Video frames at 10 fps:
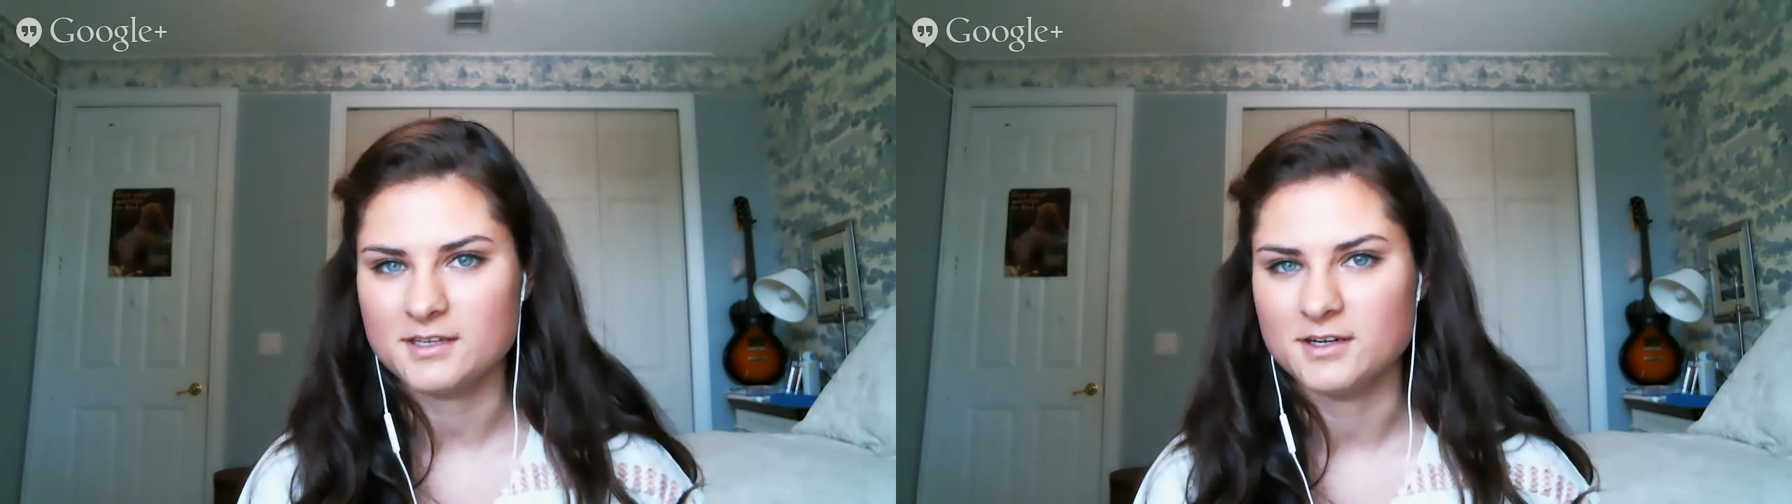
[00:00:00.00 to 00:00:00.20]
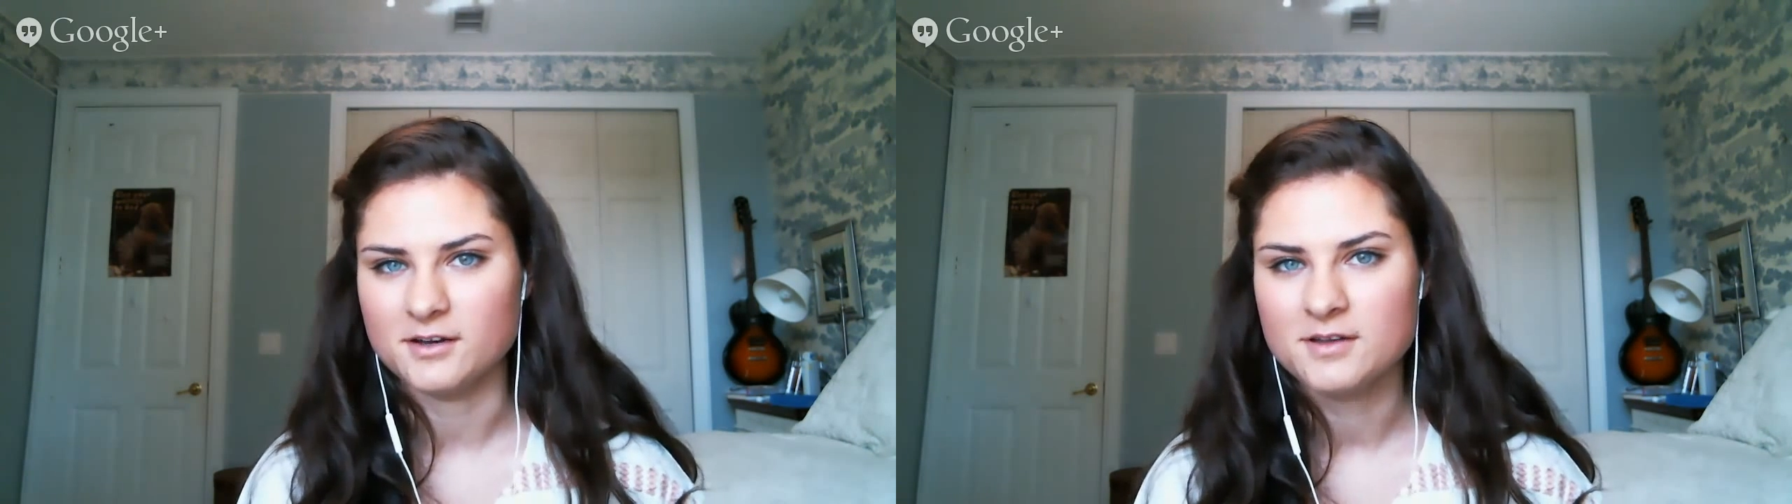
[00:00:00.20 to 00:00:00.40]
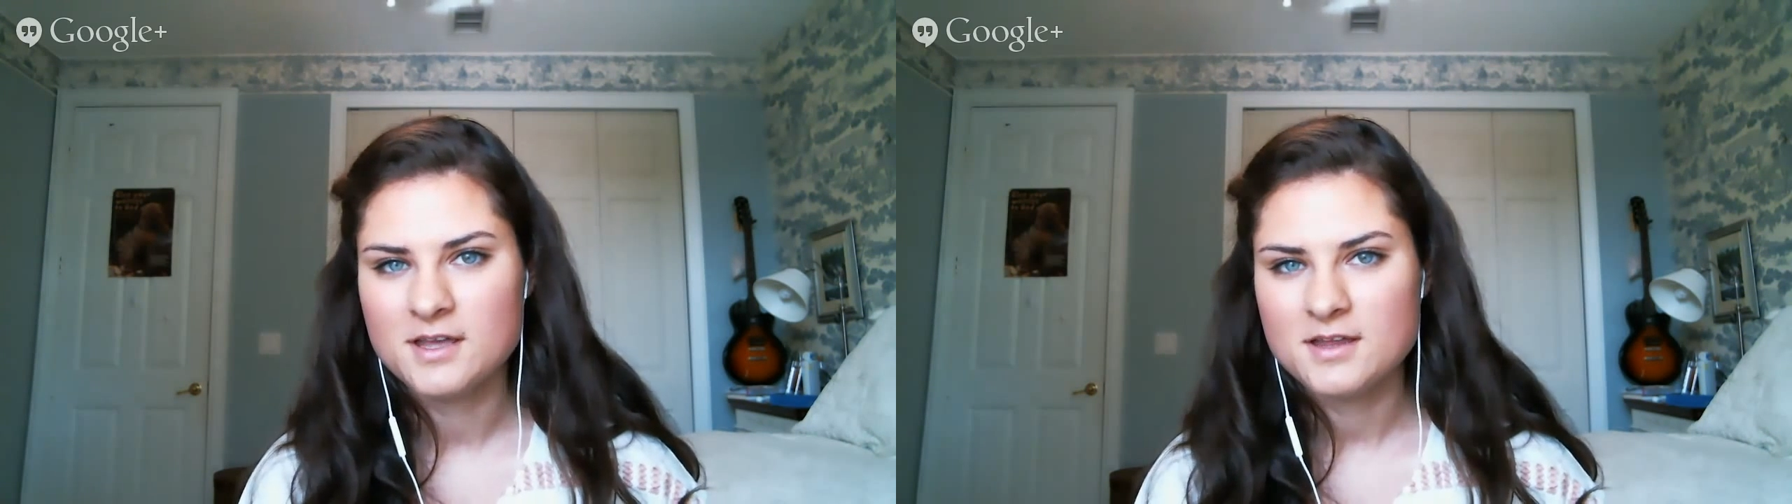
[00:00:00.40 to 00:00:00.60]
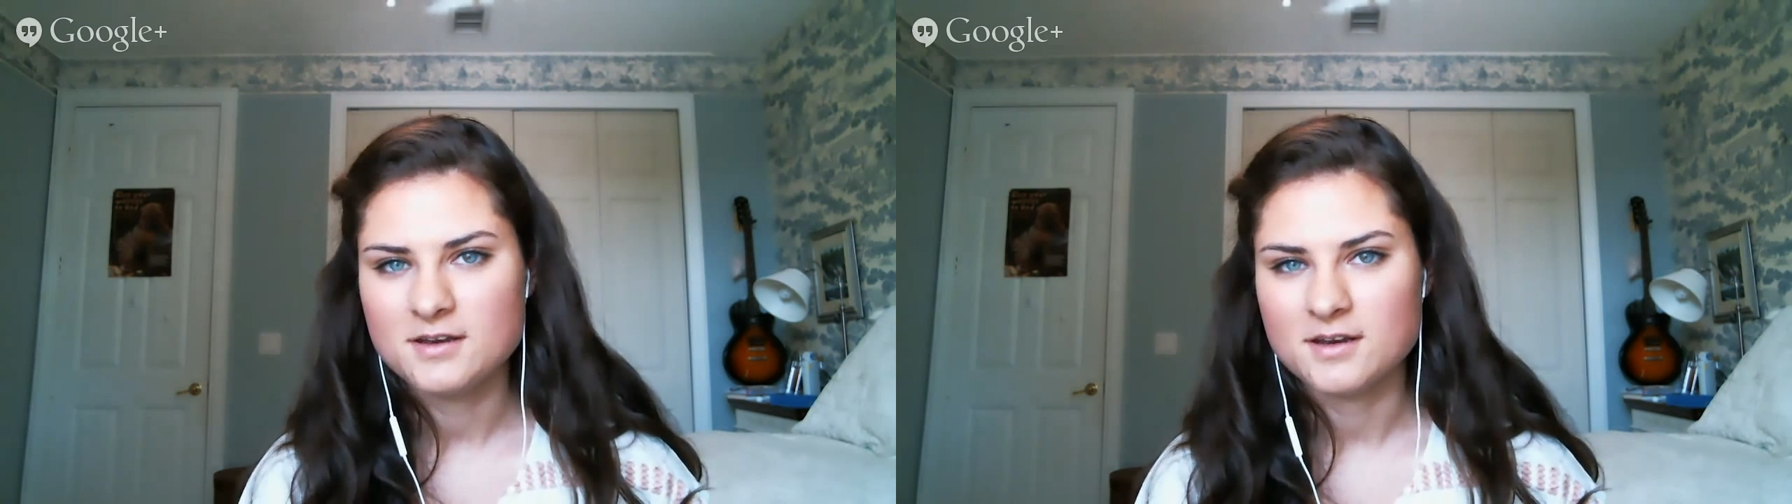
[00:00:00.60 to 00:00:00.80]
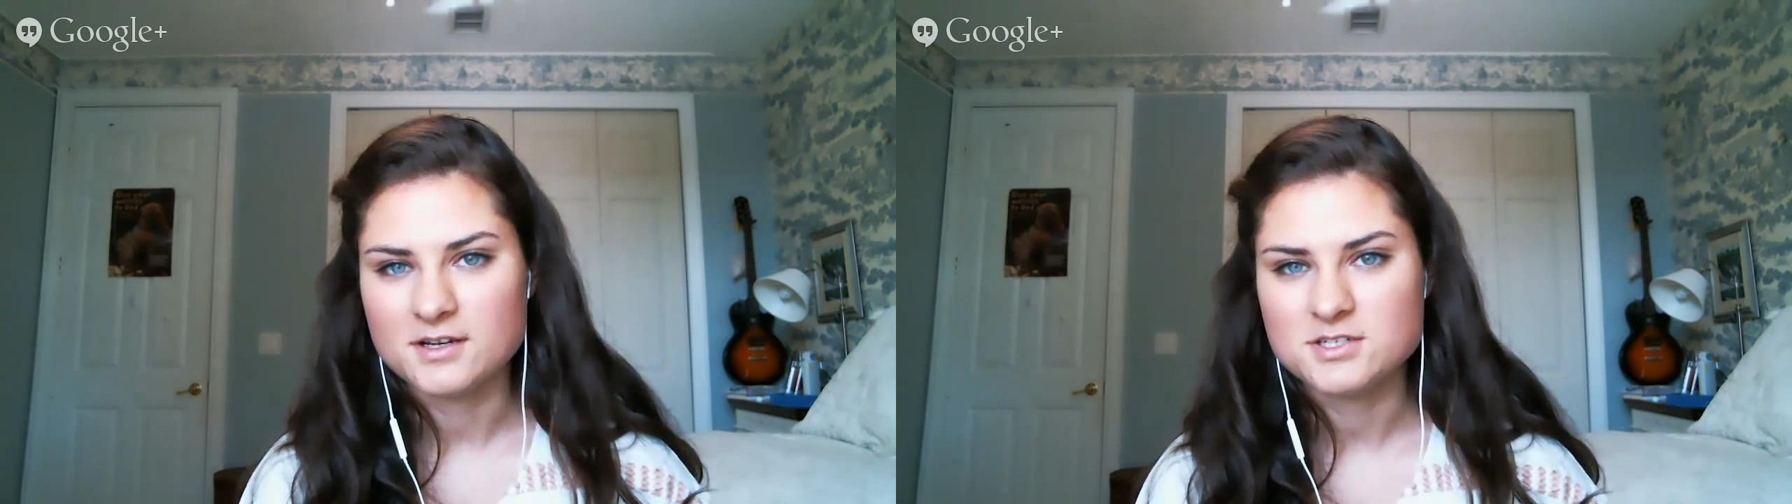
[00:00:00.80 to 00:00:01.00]
you know,
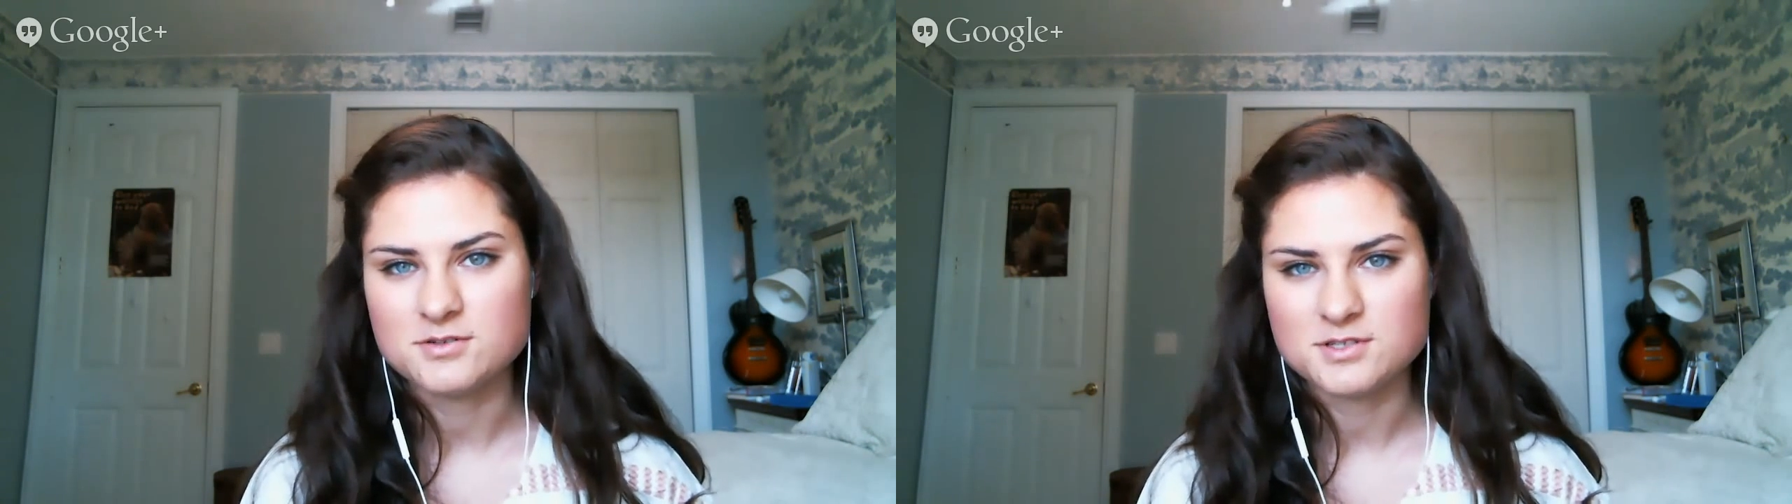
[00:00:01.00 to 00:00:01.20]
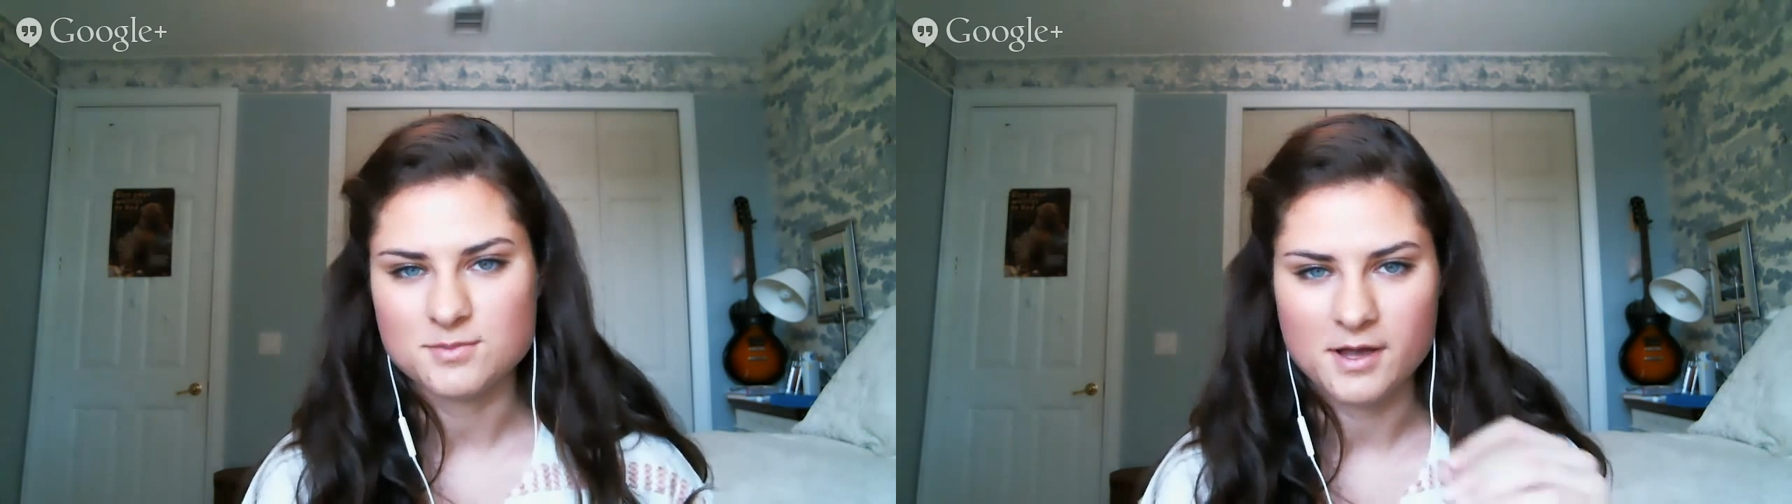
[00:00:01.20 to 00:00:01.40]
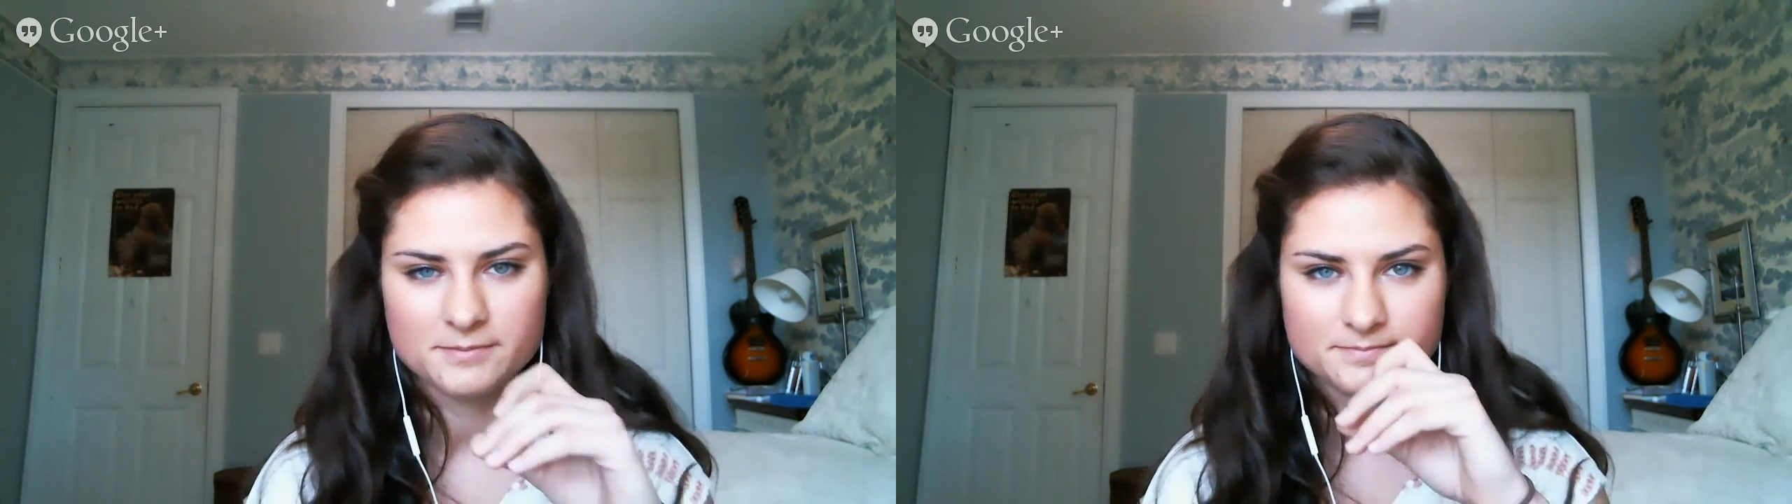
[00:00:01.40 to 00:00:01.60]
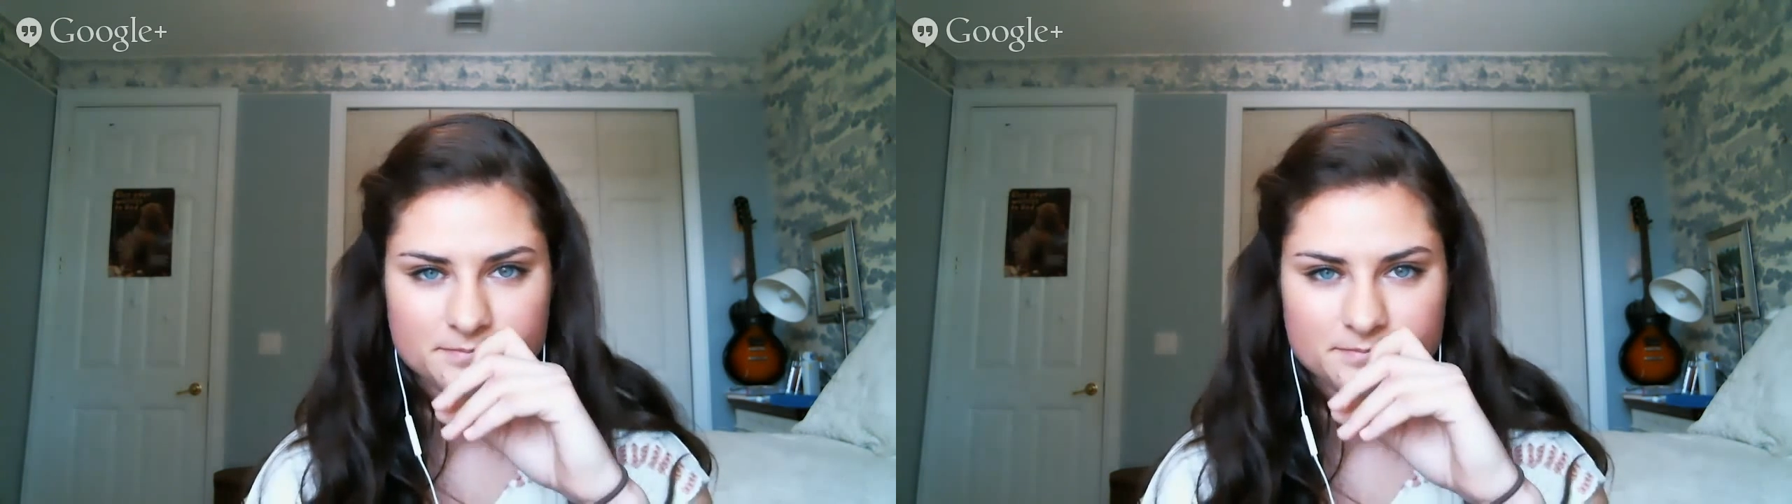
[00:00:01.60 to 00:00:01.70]
not do as well.